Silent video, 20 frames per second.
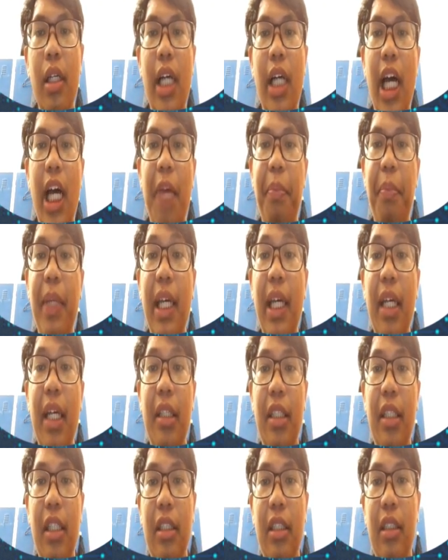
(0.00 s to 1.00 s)
IP
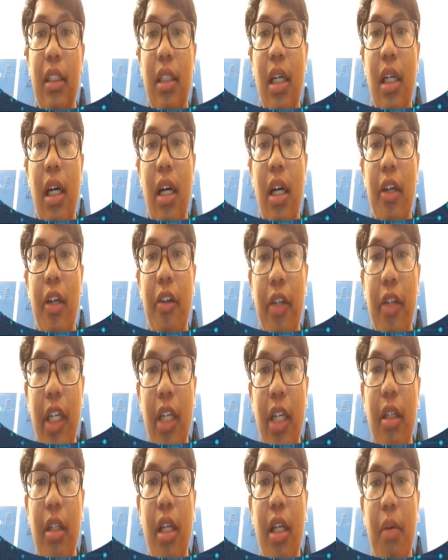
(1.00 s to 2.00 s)
addresses are
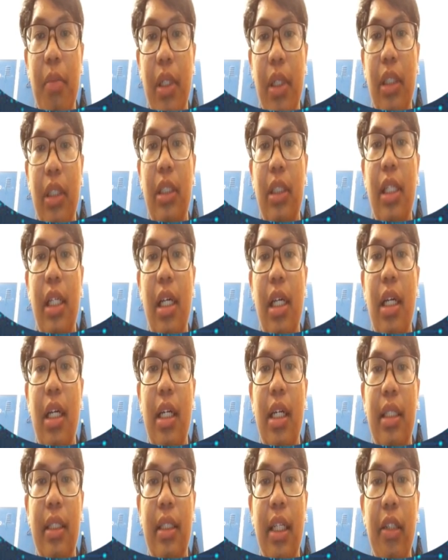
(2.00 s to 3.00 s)
unique numbers that are
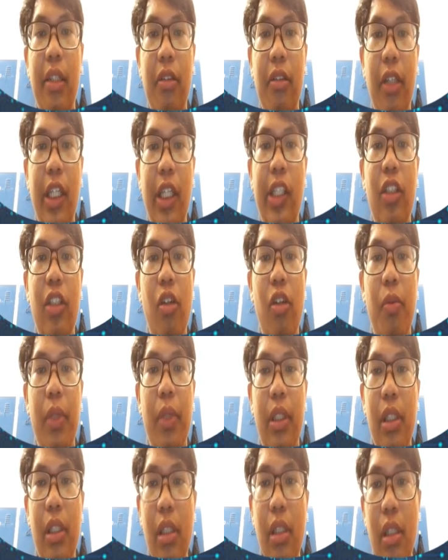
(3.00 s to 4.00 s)
assigned to each
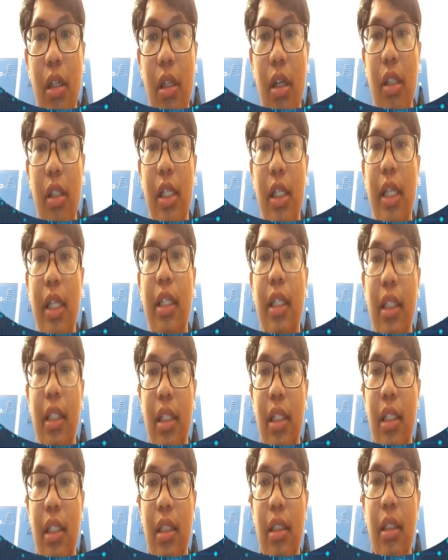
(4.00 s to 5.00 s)
computer on the
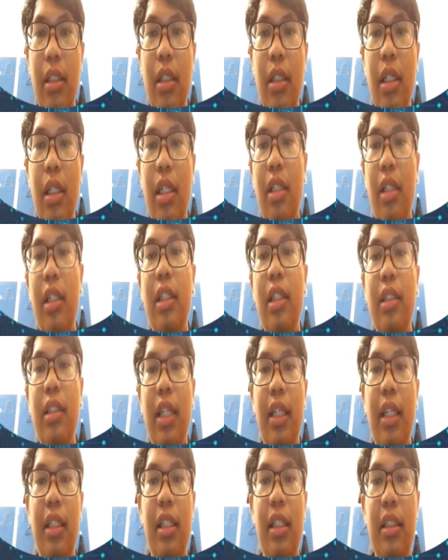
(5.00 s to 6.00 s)
Internet. These
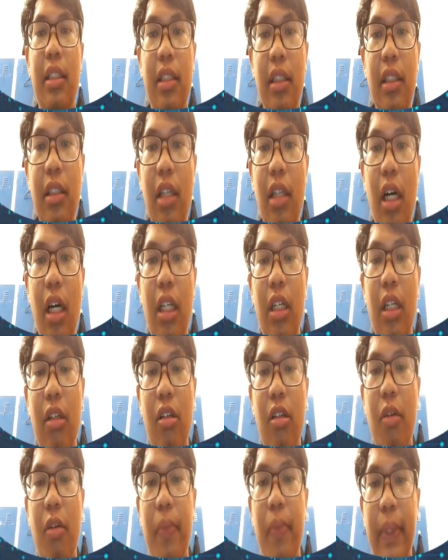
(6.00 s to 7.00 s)
addresses allow
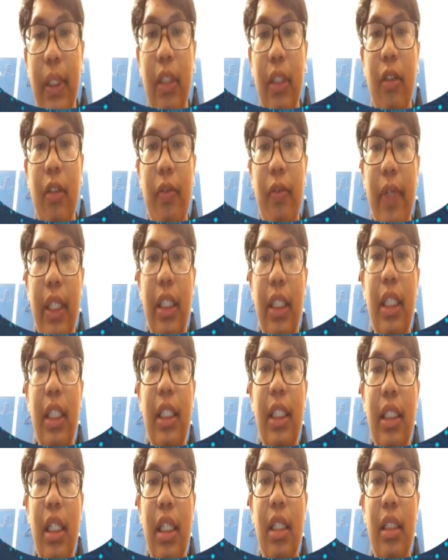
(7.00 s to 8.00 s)
computers to find
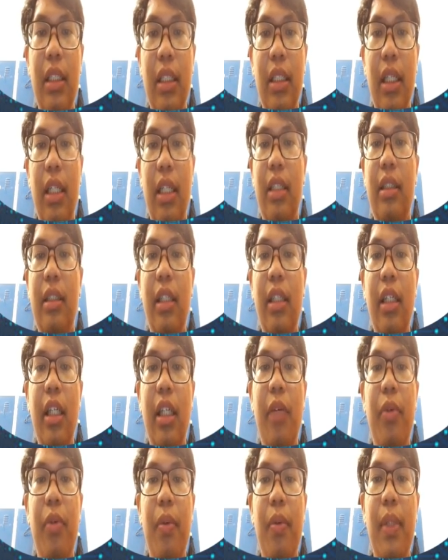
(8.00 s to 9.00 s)
each other and send
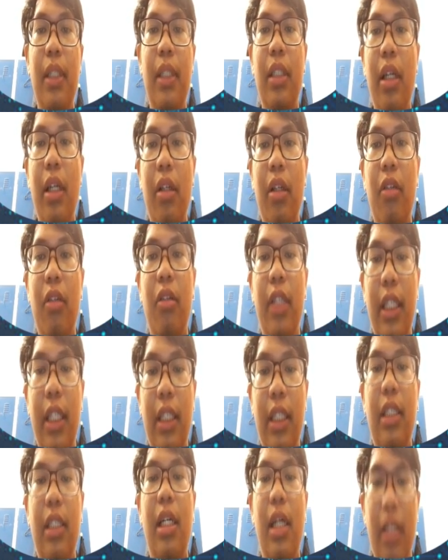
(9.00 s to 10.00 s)
information to
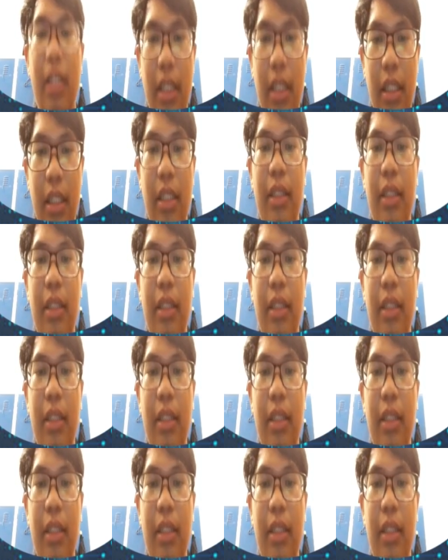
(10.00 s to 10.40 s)
each other.